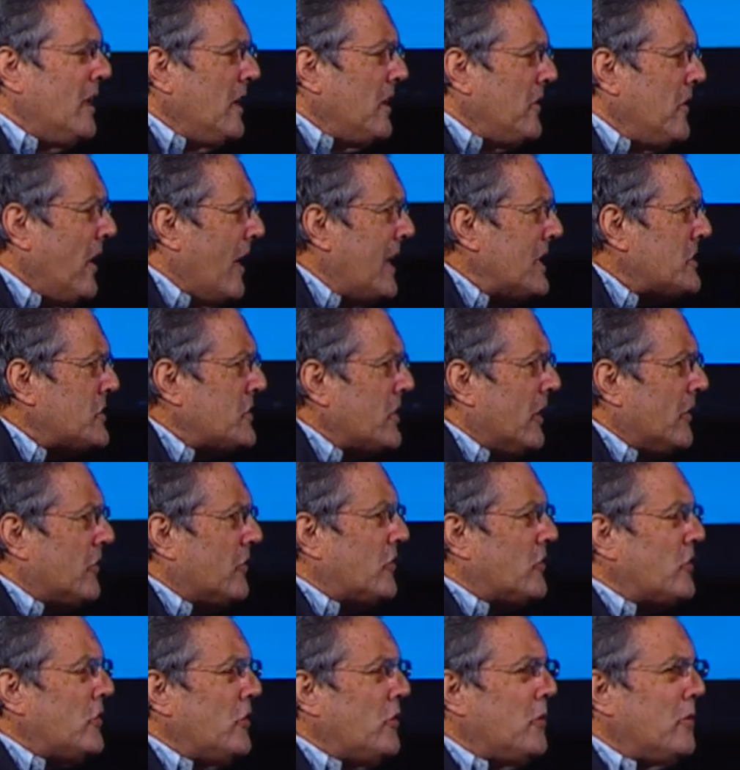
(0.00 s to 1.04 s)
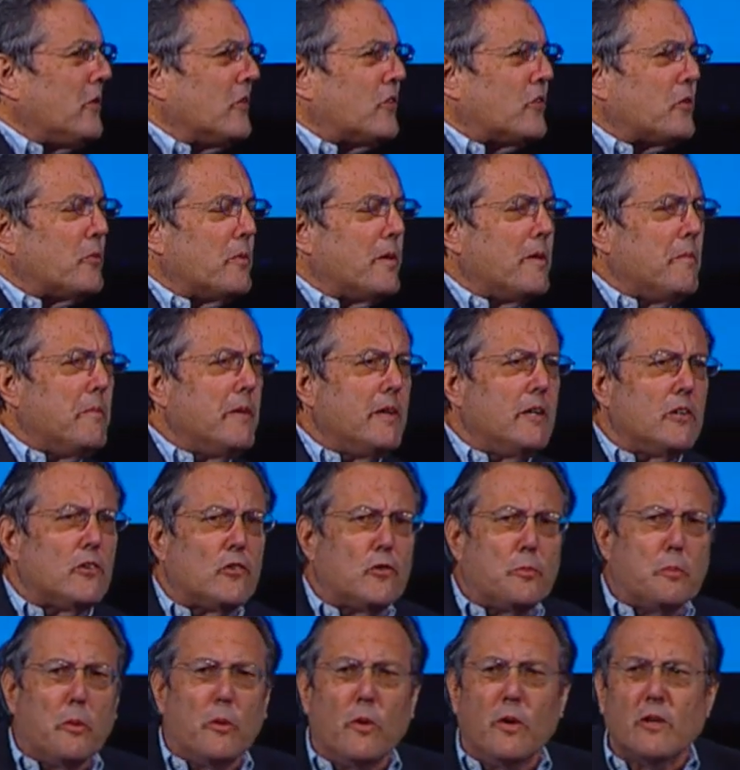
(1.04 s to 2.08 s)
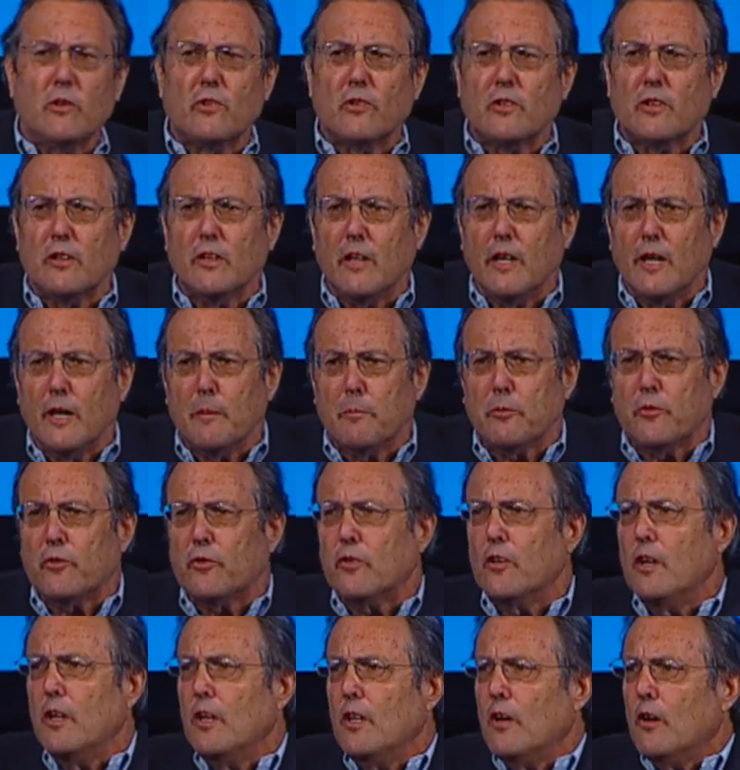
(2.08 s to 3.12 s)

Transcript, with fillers: Not just two or three minute sports clips,